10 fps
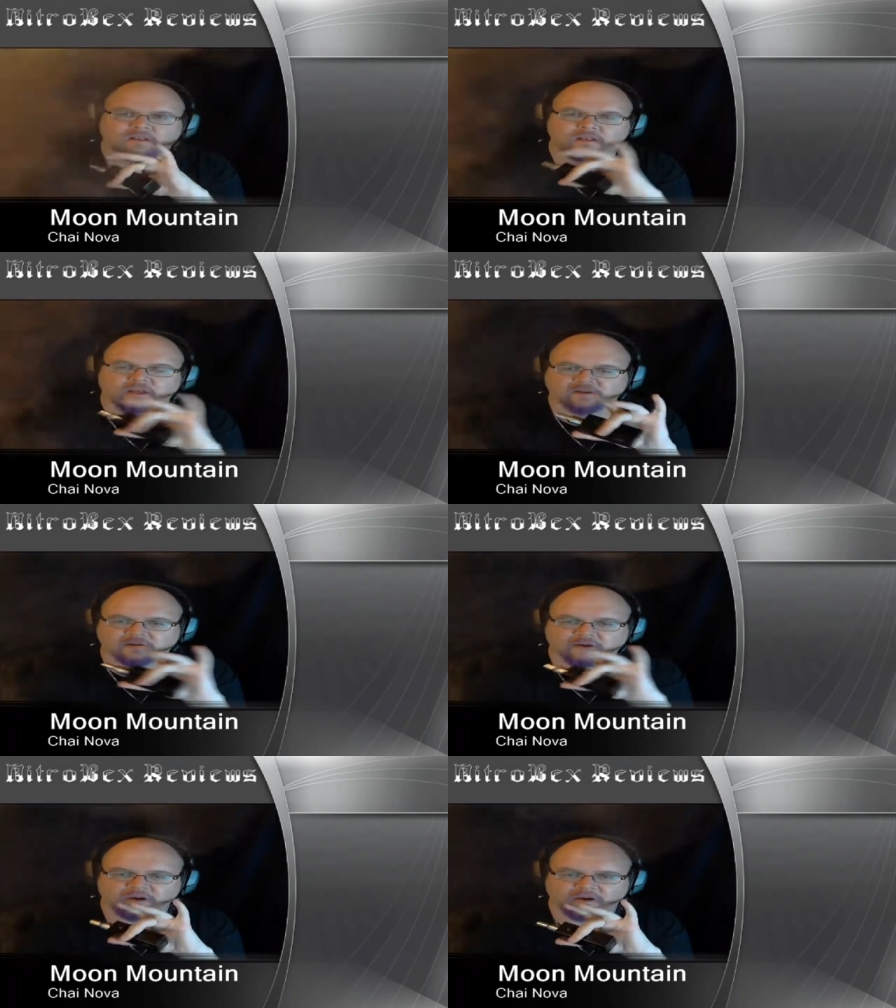
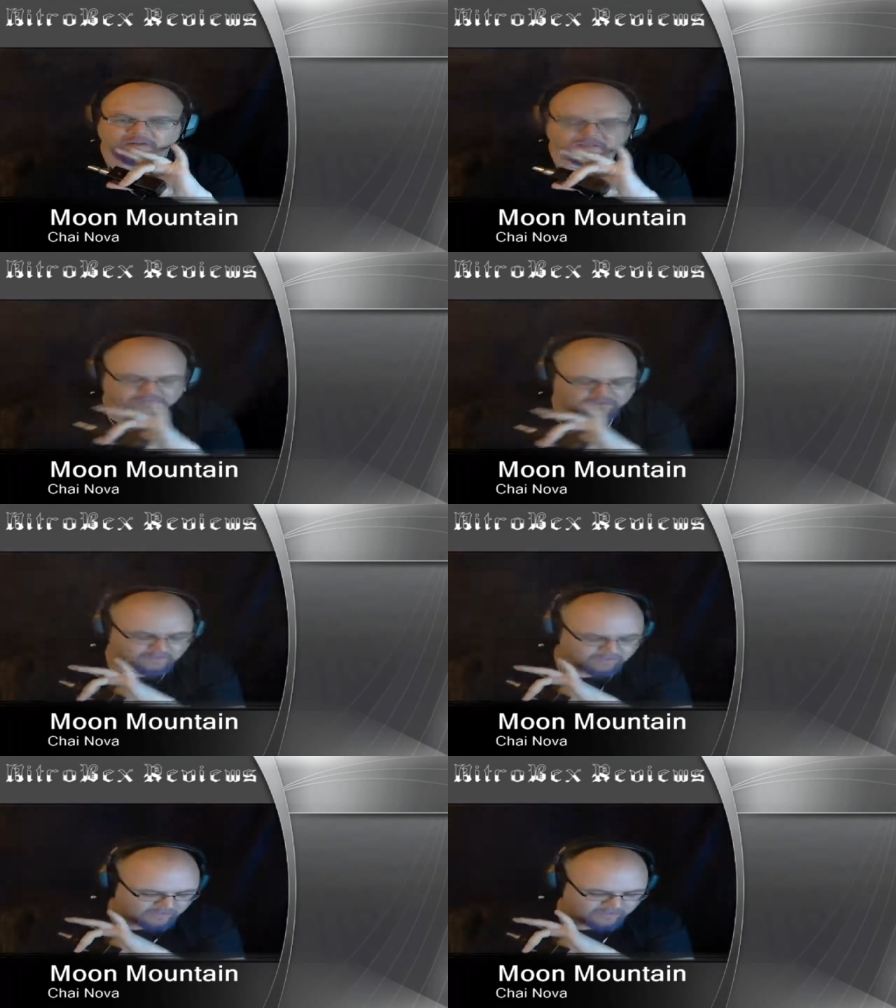Later on,
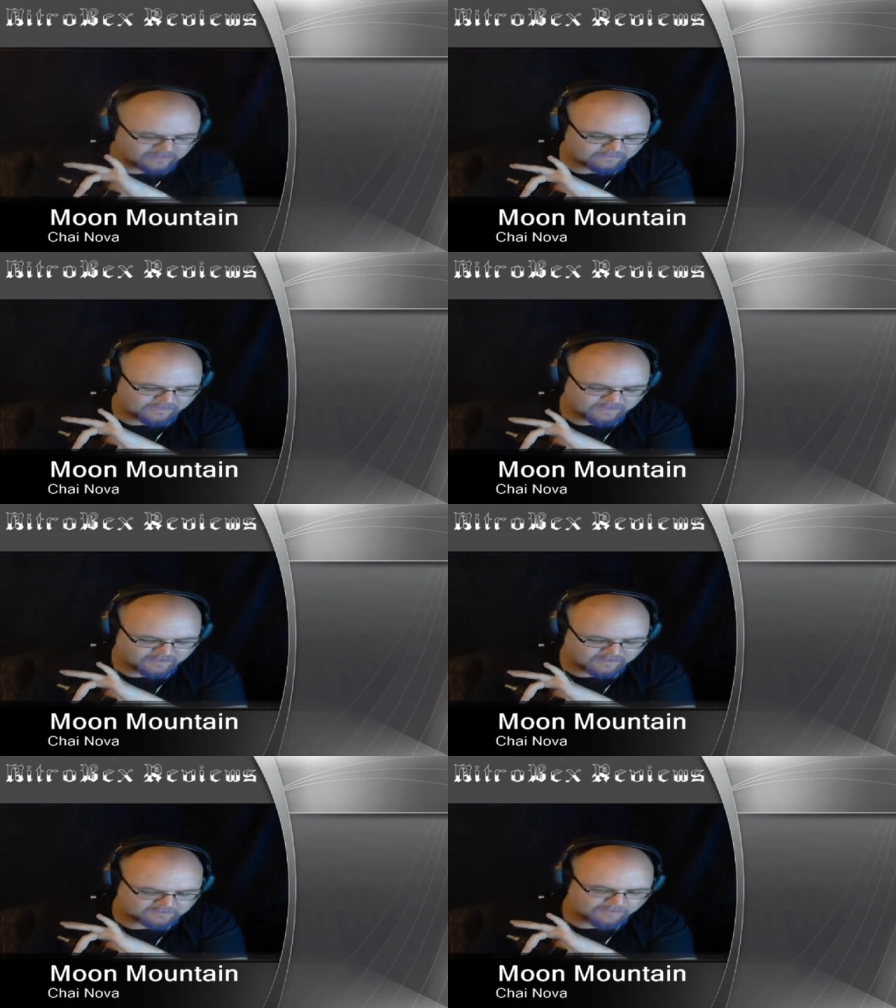when I get my
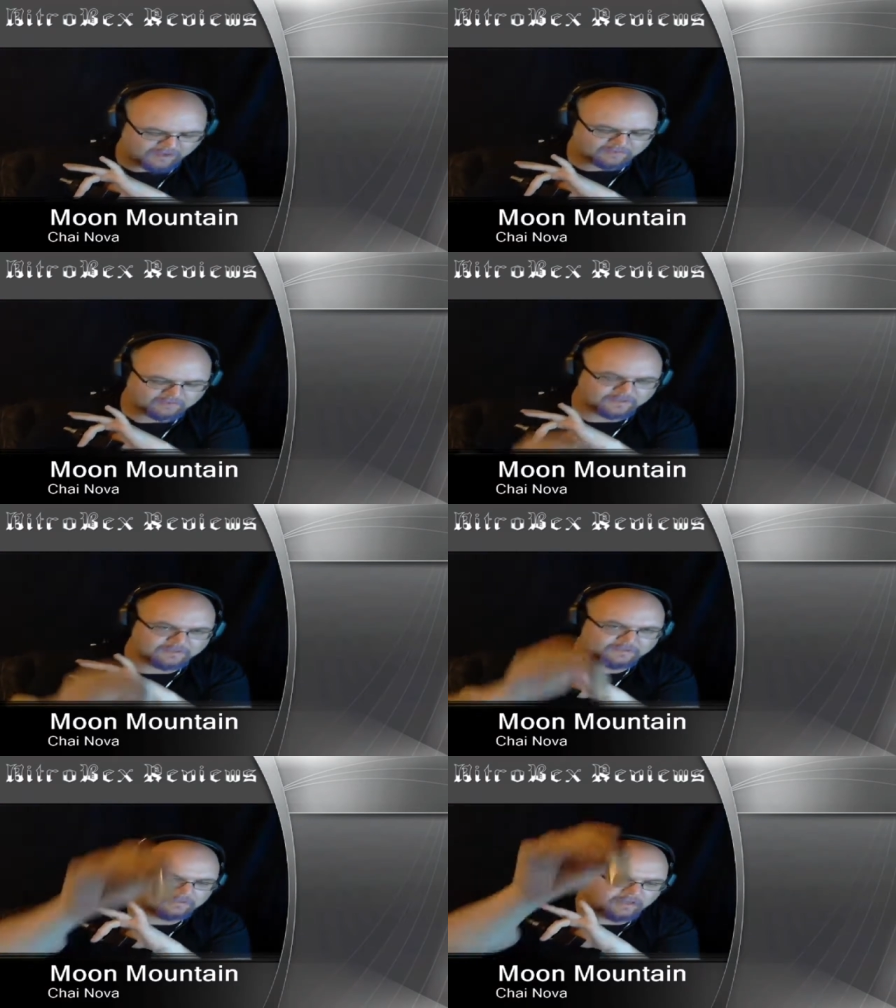next bottle,
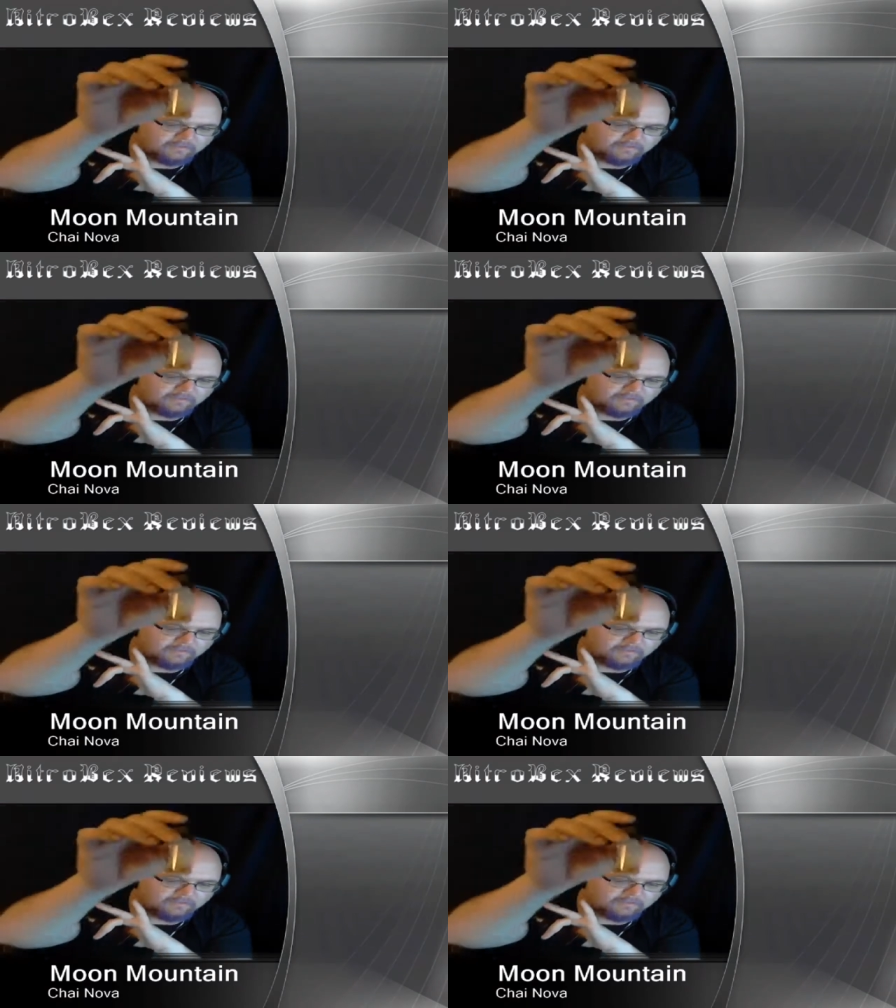because